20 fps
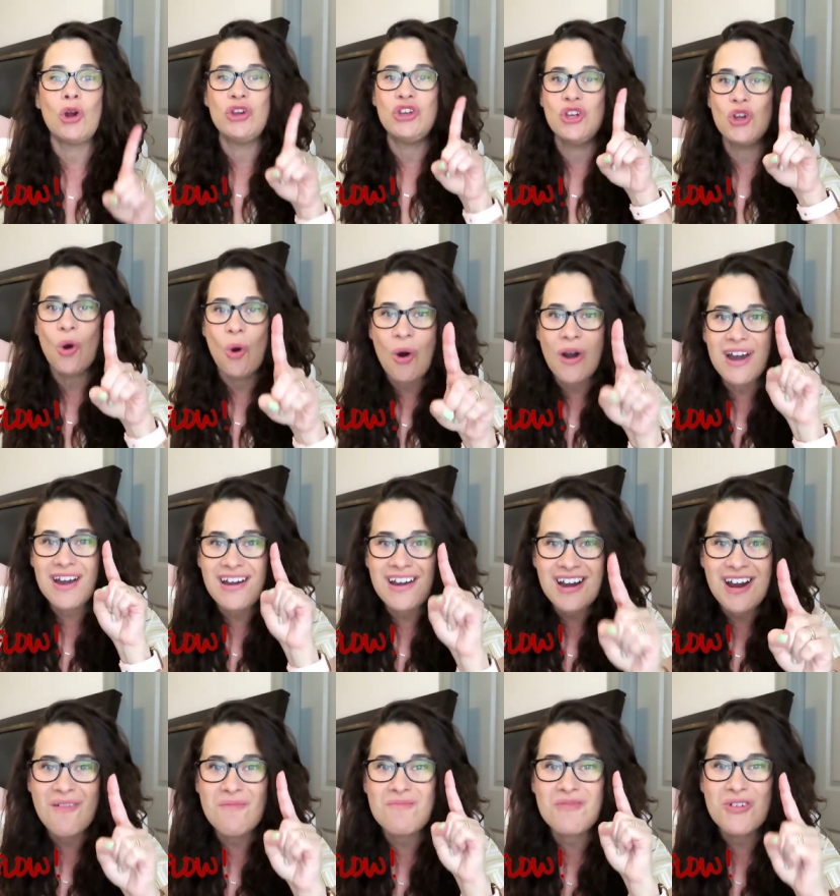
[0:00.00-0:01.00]
your
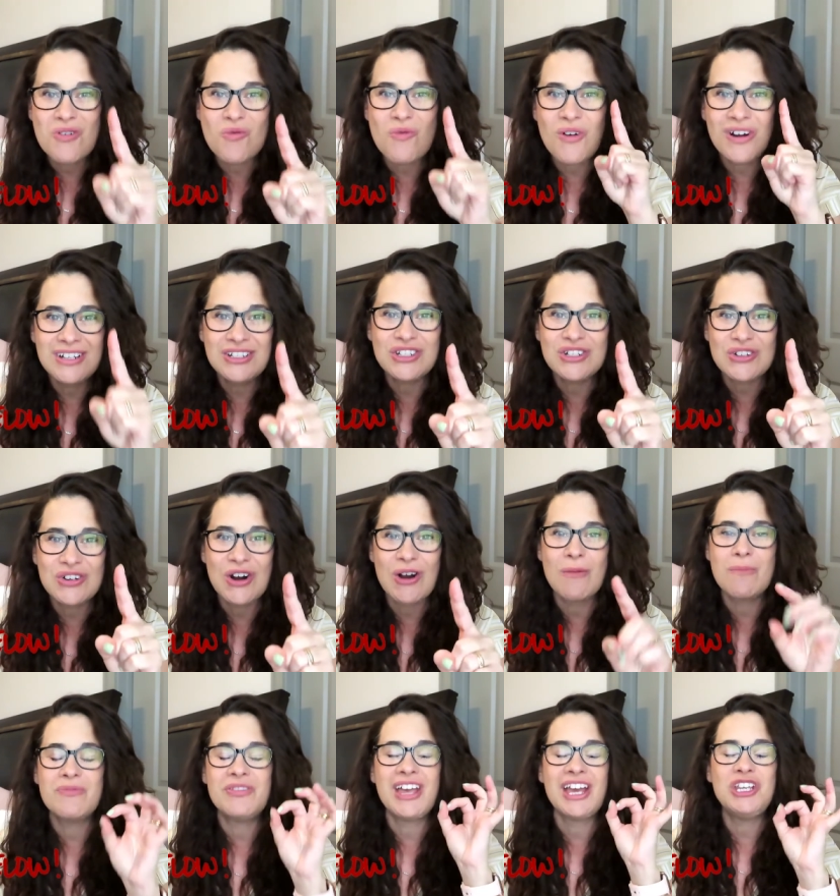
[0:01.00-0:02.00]
number one
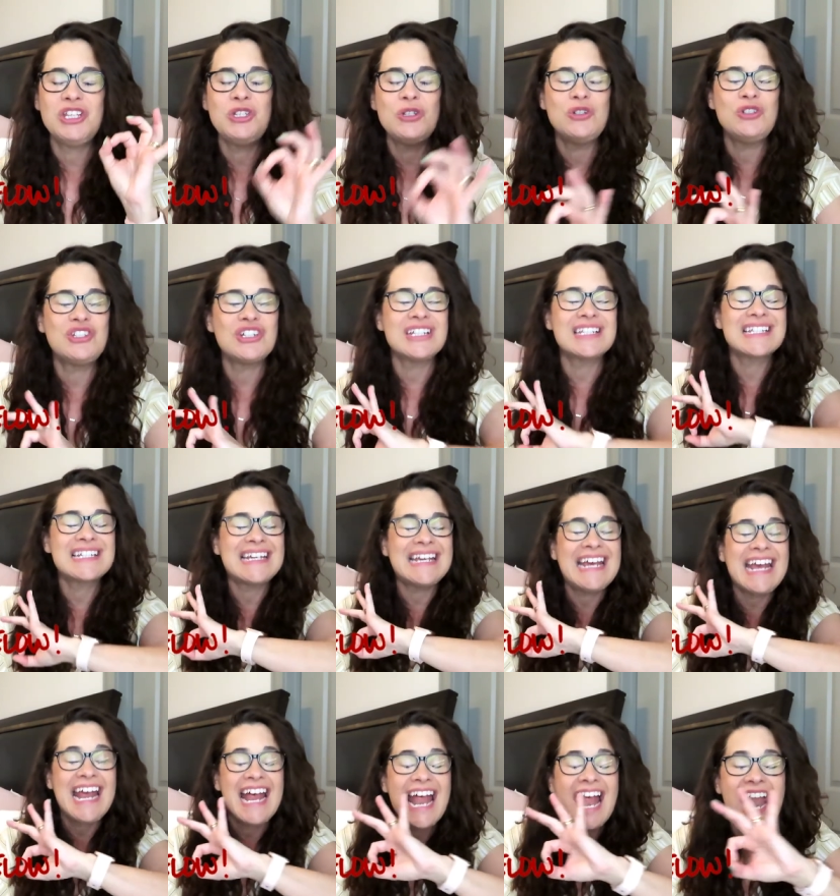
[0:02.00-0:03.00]
trope that you just
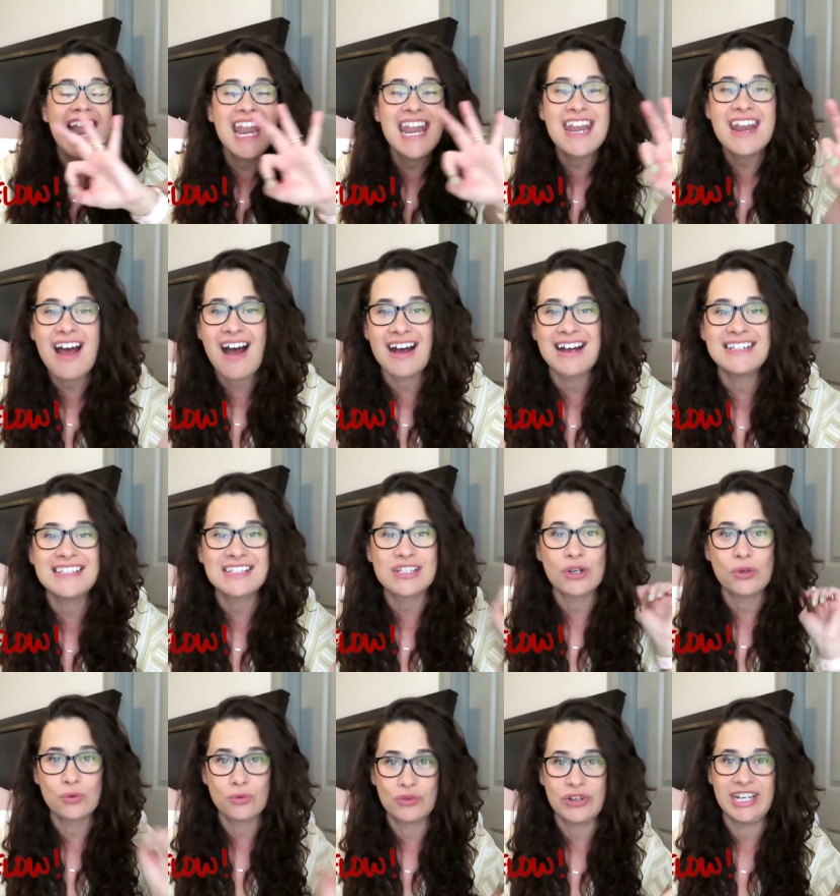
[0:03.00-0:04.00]
cannot
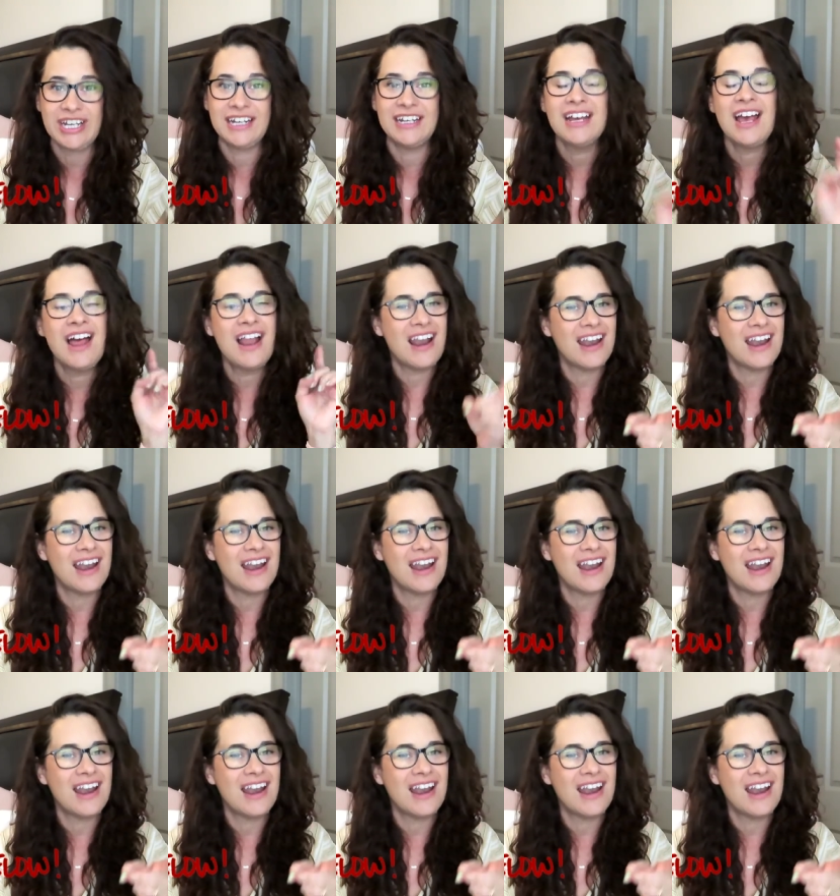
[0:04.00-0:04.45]
read.